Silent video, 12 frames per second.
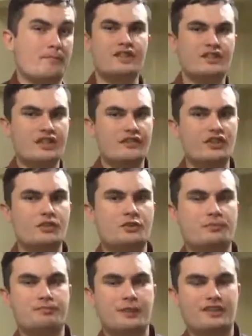There's even
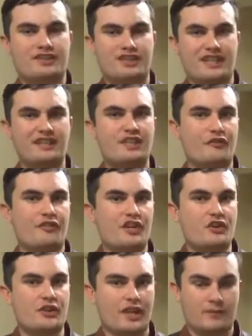those bits in the
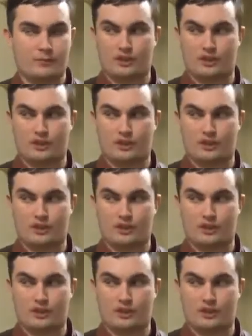video game